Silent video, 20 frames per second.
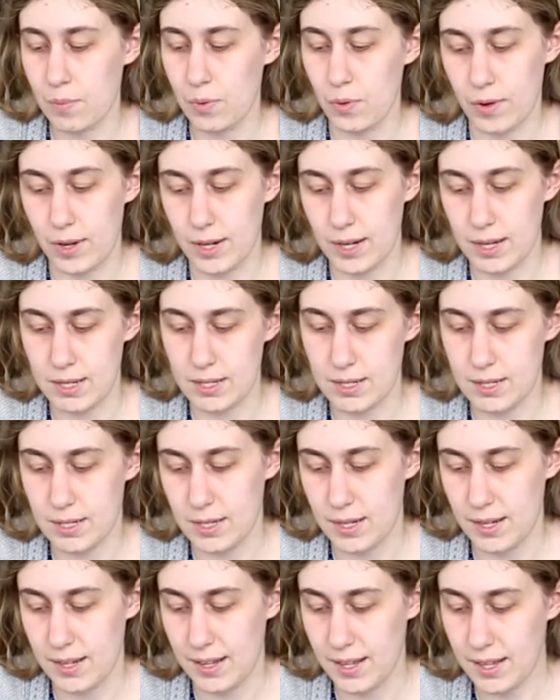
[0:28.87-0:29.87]
put
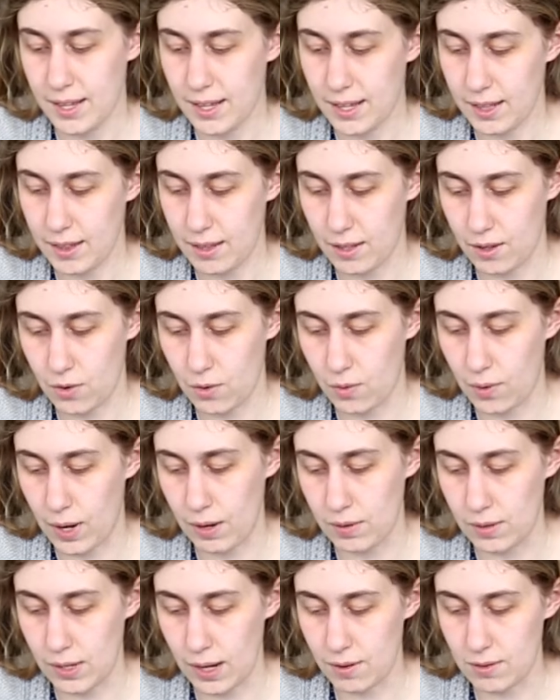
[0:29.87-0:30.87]
it in the
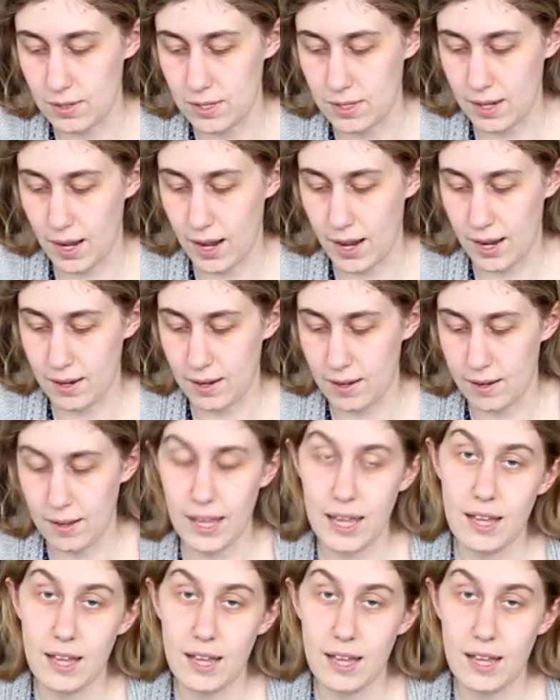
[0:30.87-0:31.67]
ground outside.